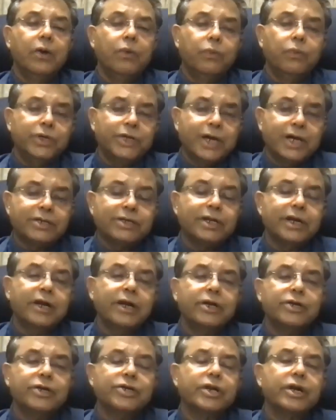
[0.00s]
which has an
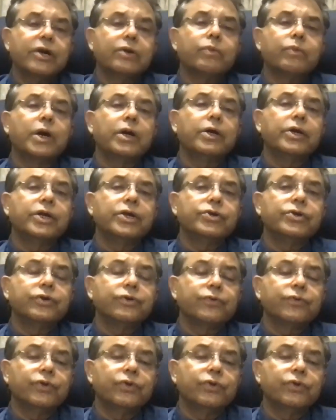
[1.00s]
additional advantage of